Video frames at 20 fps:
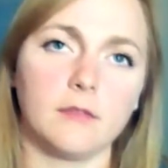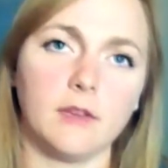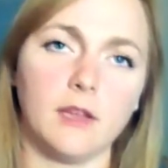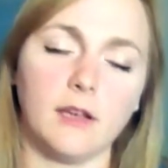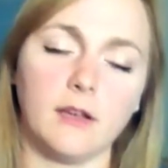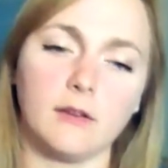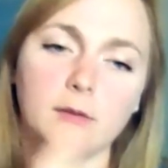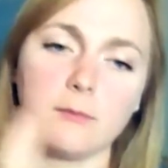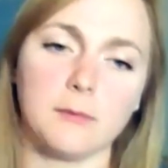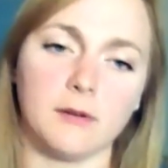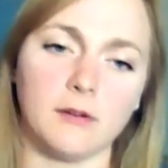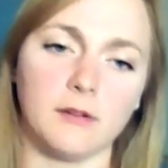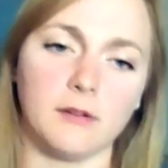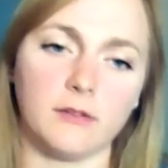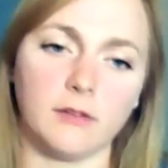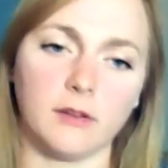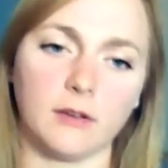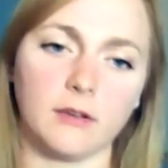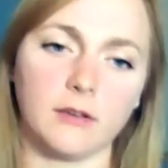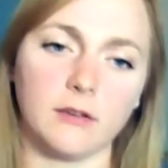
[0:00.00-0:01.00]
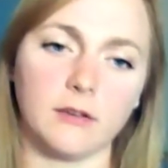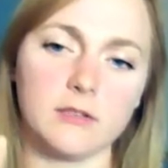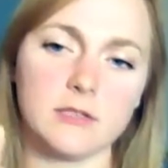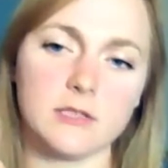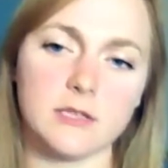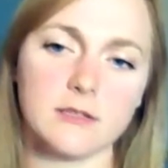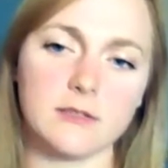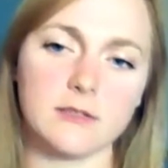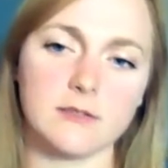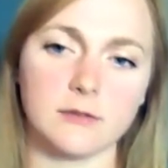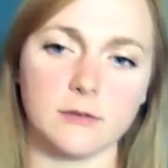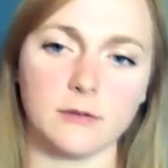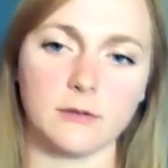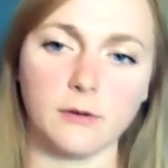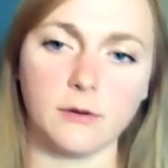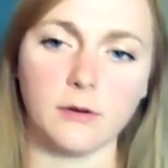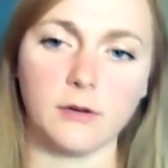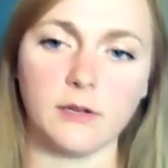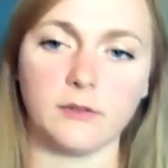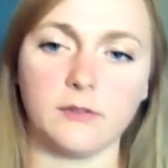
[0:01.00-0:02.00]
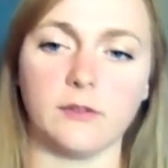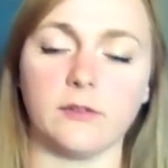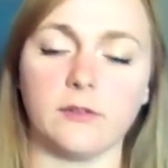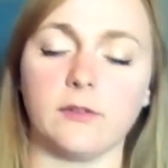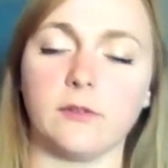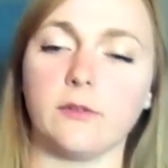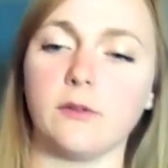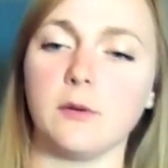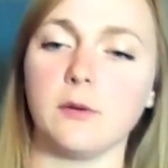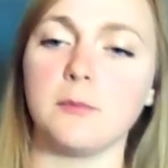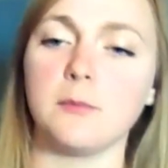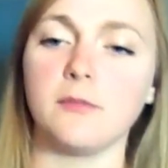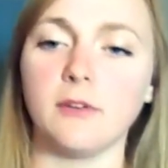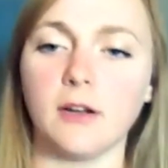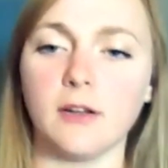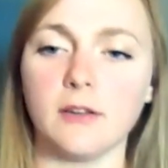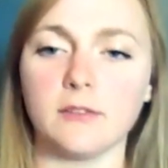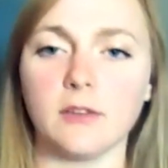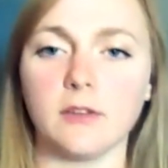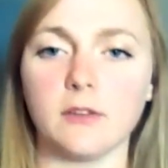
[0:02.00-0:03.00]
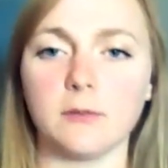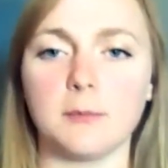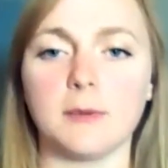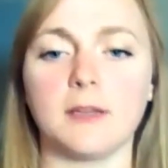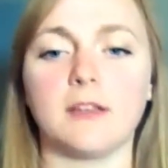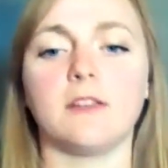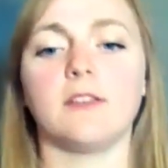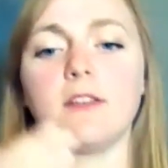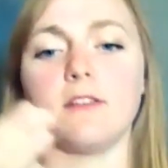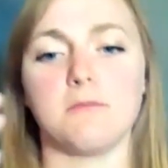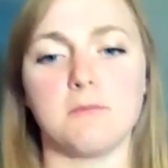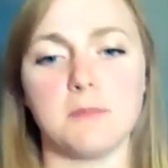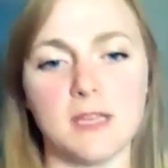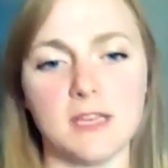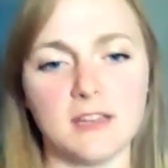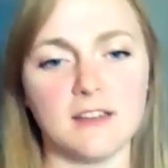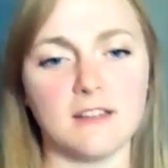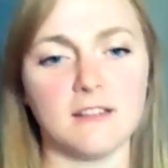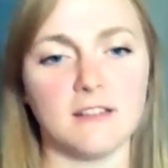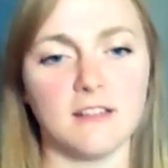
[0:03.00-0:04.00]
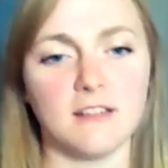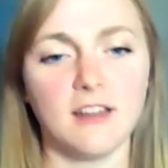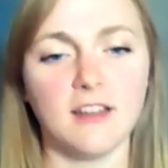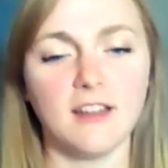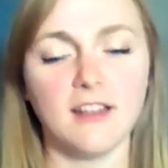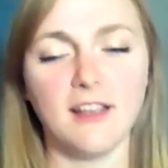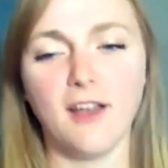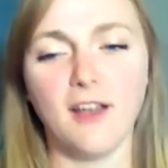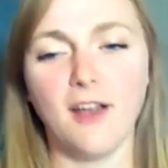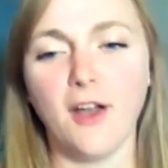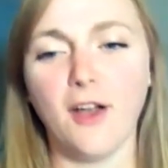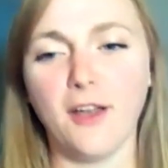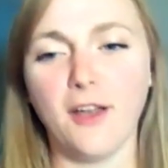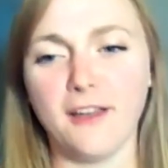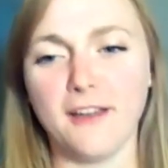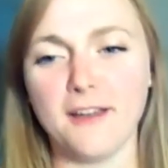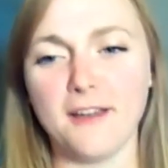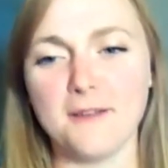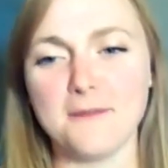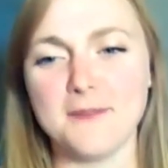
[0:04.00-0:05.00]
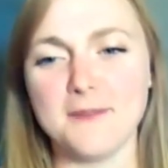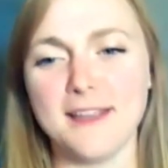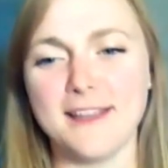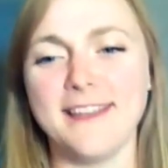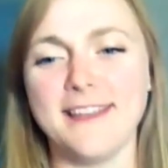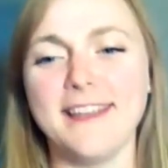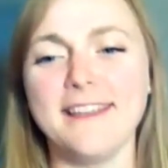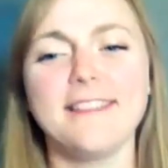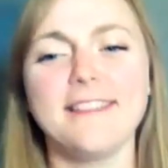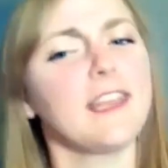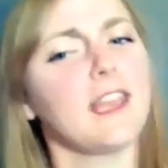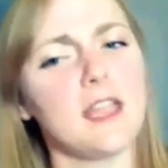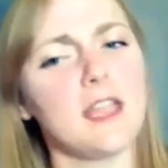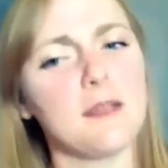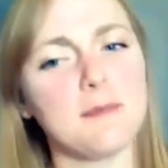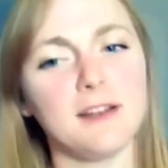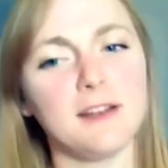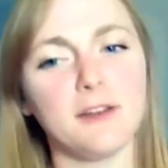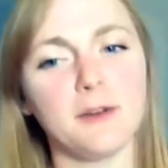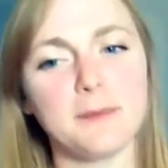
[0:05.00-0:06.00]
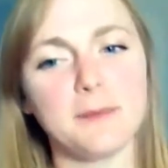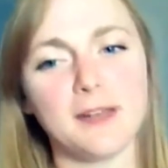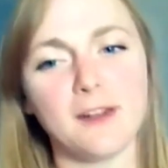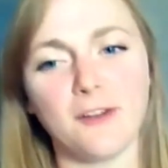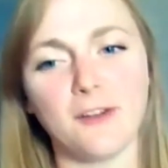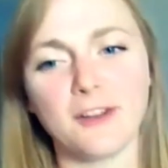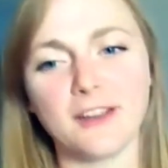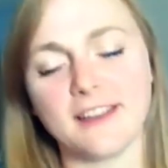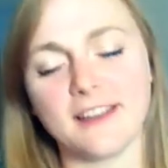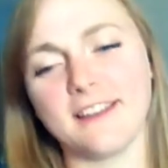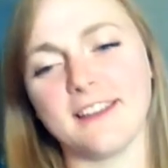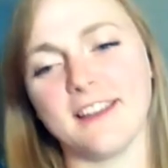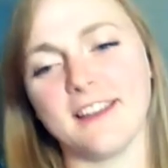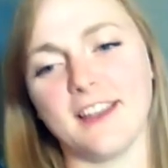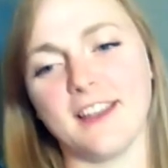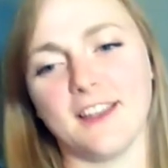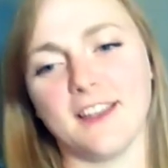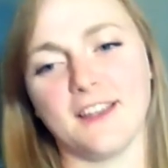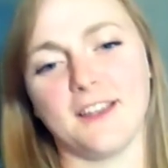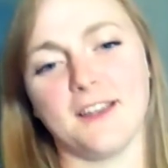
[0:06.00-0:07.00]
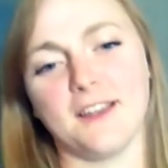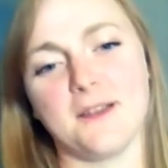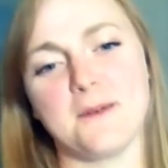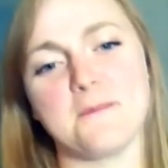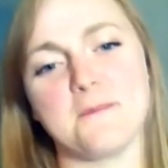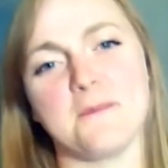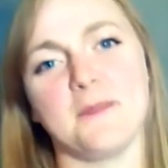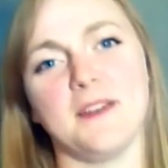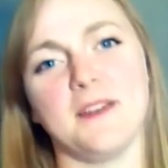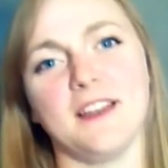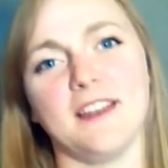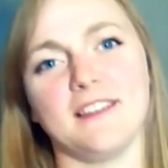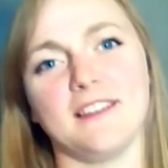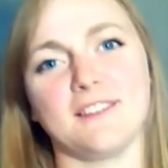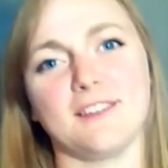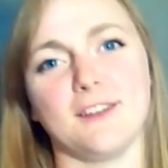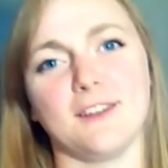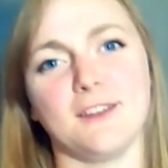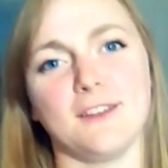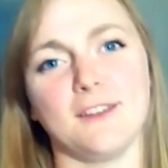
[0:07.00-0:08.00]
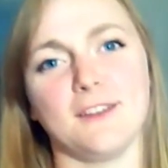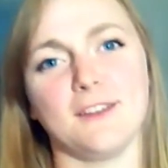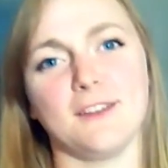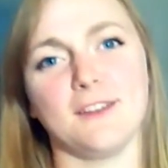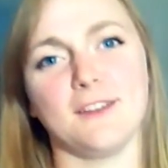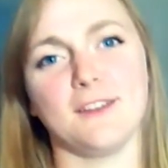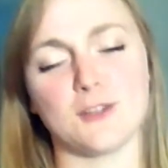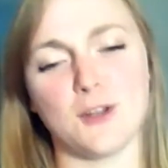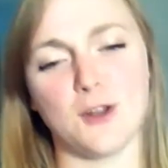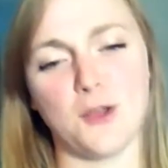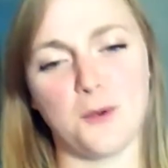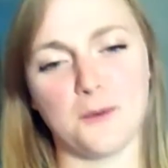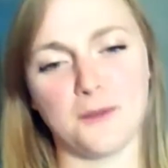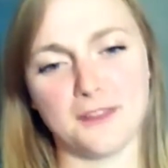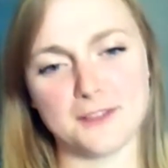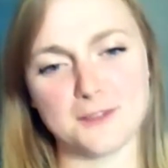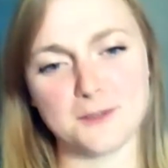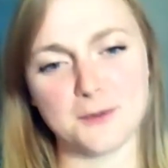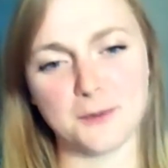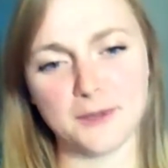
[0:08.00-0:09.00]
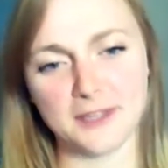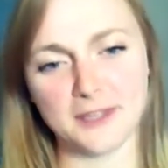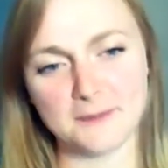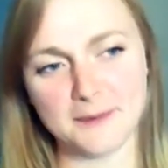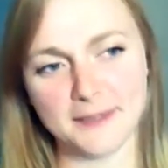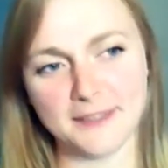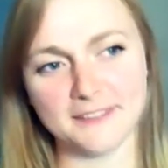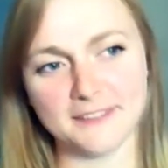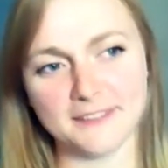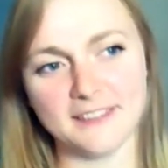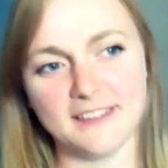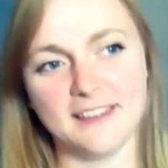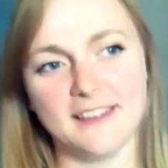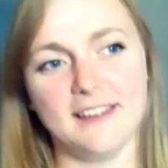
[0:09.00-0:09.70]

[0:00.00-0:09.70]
experienced archaeologists or assistant supervisors, because they've been in the game a little bit longer, and so should know what they're talking about.